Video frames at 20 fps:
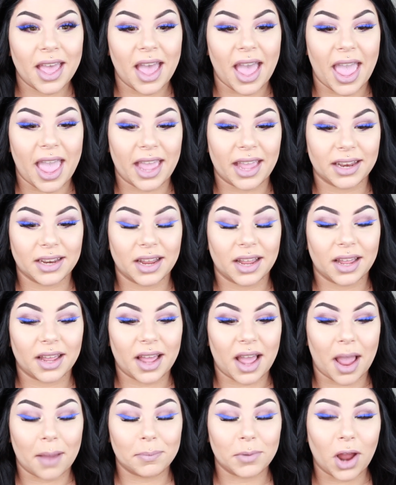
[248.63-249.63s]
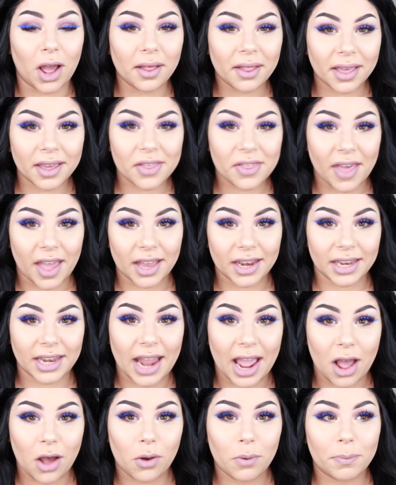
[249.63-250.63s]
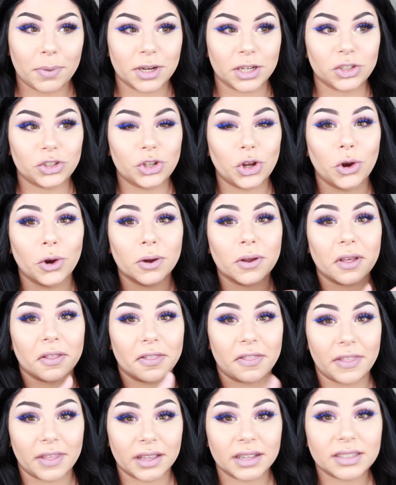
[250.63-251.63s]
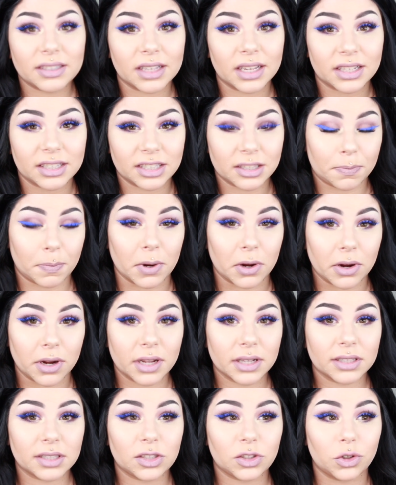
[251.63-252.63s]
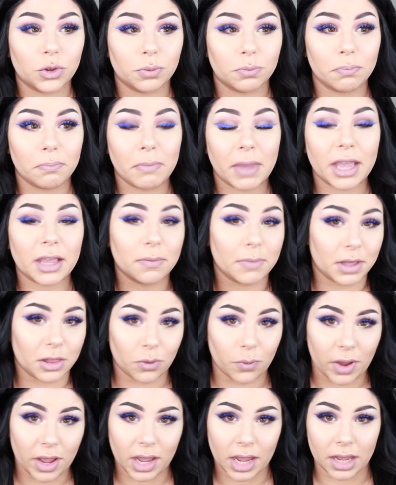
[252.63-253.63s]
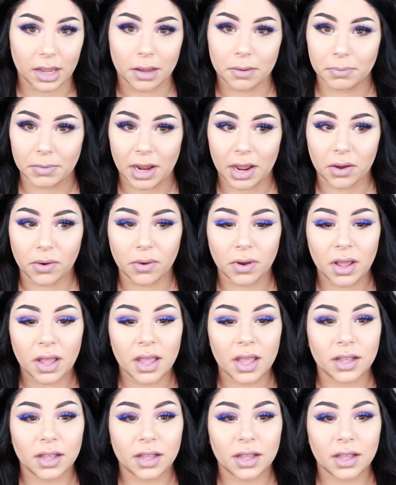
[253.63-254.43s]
And I'm not like that now, but it took this experience to make me the way I am now.